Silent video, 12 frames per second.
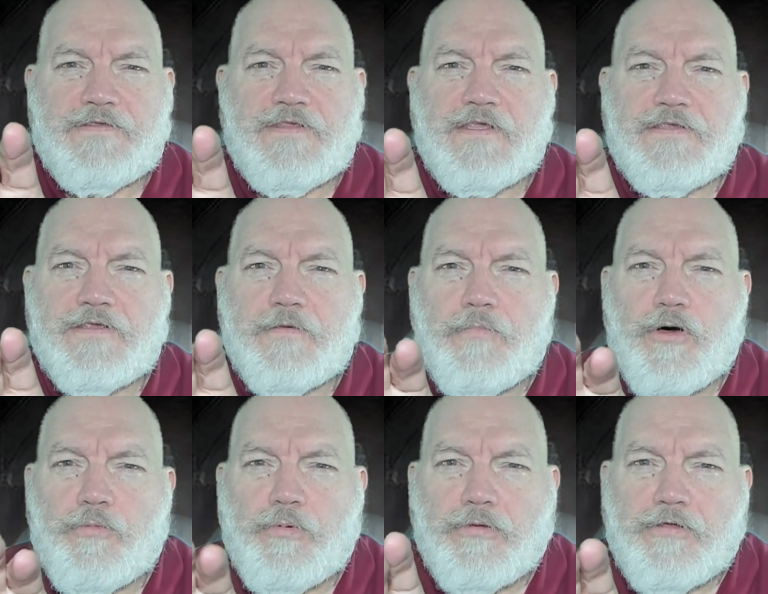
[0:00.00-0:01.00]
this a
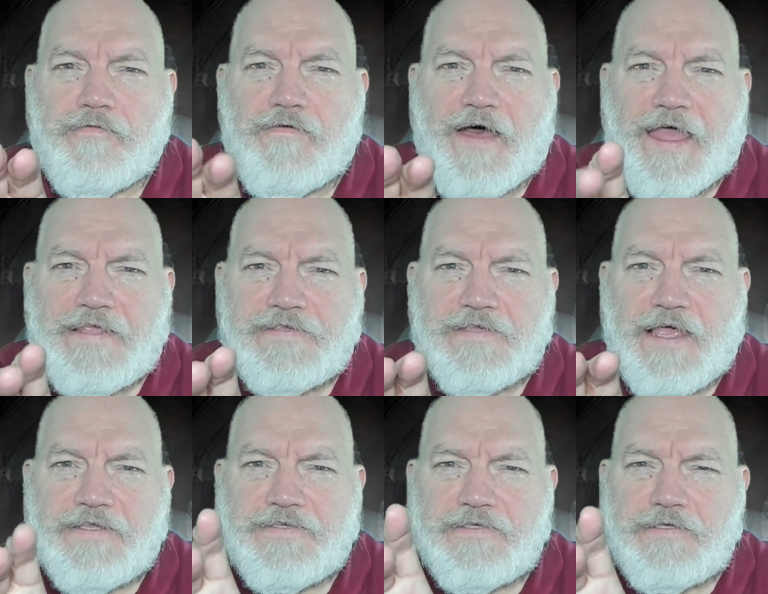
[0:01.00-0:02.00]
mobile device
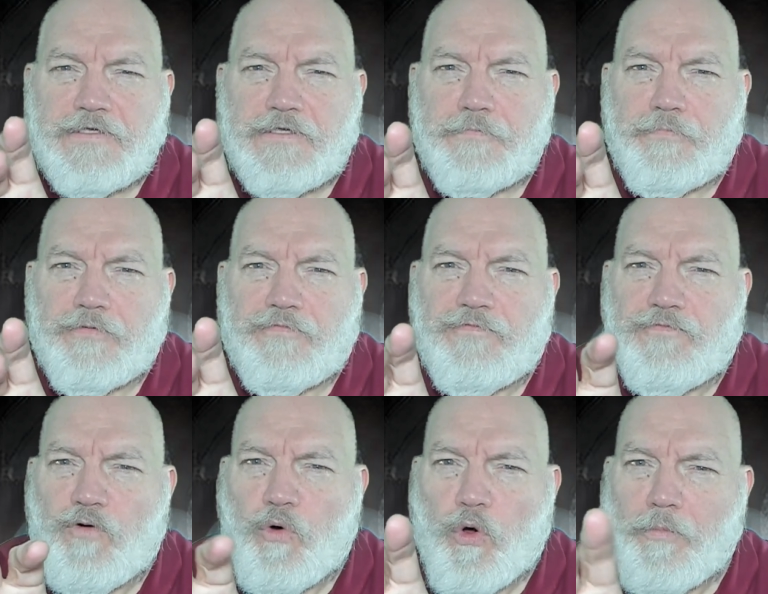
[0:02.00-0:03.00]
I see
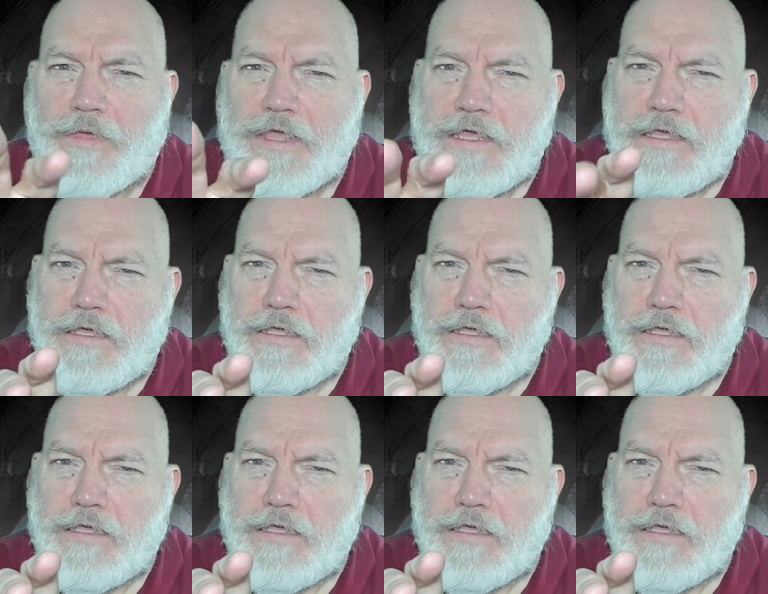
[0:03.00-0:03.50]
before me?